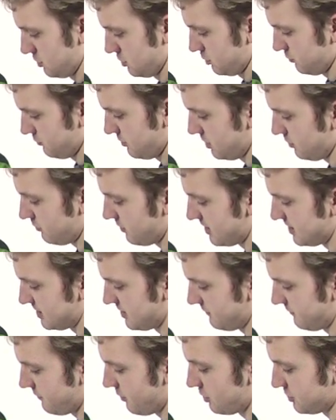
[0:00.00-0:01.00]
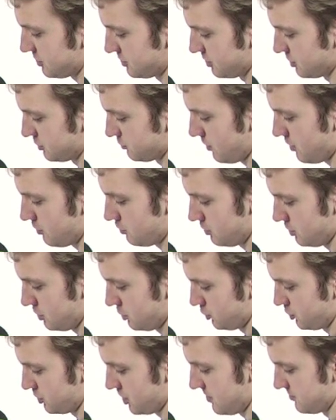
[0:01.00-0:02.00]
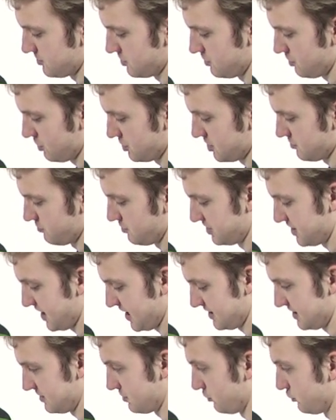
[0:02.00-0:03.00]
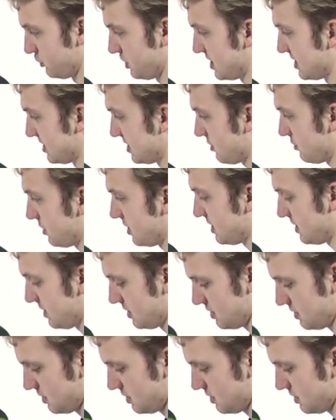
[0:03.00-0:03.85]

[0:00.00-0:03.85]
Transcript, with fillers: It's really great zip fasten as well, just keeps it nice and protected on the inside.